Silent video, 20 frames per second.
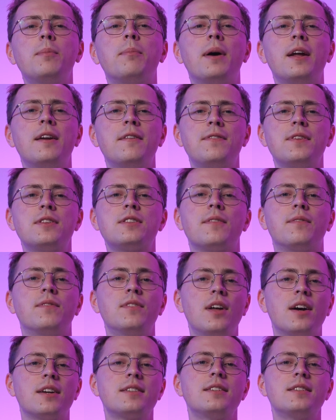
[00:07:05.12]
benefits of
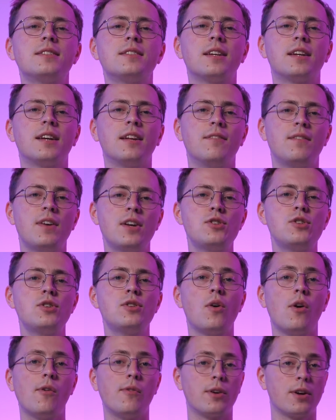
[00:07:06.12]
Nuxt is the
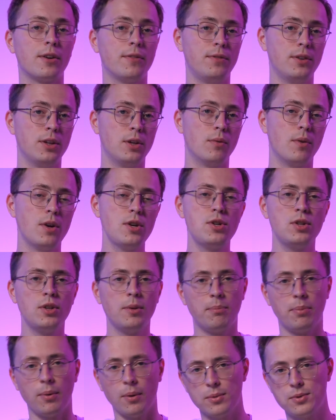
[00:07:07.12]
convention over configuration
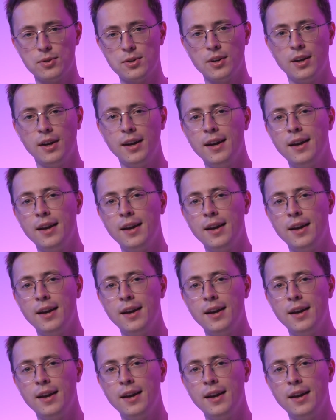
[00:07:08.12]
approach.